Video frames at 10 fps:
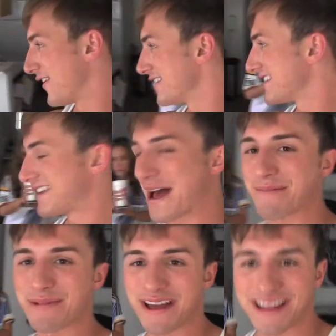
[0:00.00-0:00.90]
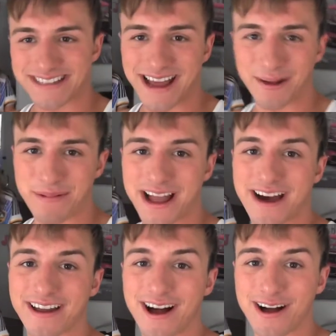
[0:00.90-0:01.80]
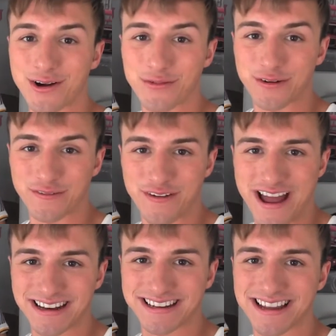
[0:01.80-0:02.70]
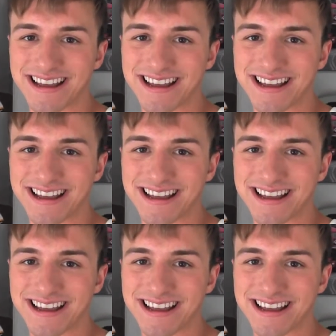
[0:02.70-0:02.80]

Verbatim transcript: first step to helping out a hungover friend